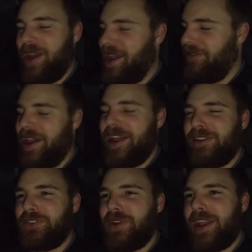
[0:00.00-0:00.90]
right
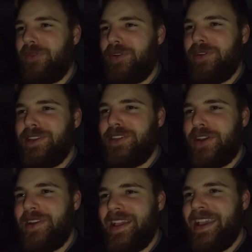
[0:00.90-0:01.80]
on trackaroon
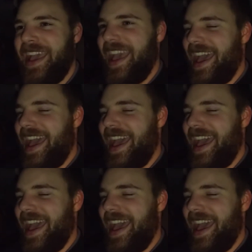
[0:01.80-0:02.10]
dooney,